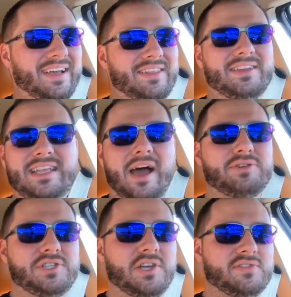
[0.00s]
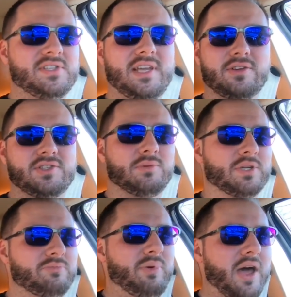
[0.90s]
The downshift sounds so
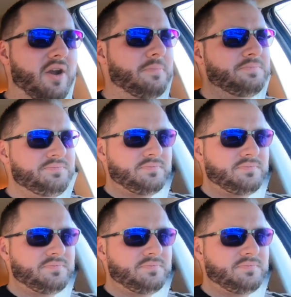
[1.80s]
much better.